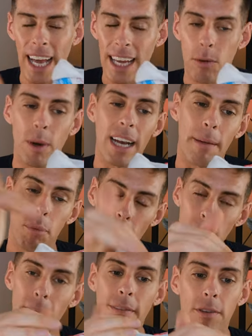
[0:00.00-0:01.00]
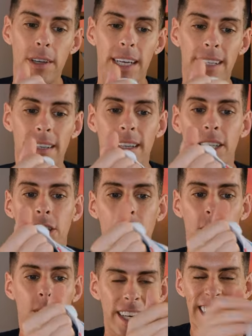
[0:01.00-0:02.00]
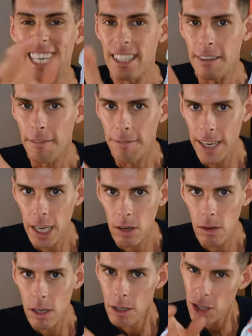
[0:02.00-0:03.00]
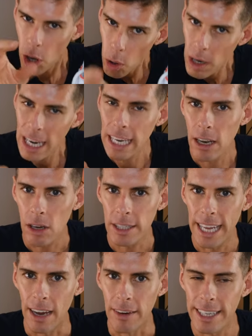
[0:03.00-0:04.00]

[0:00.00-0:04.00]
And when I put my foot into the shoe, it doesn't feel totally locked down.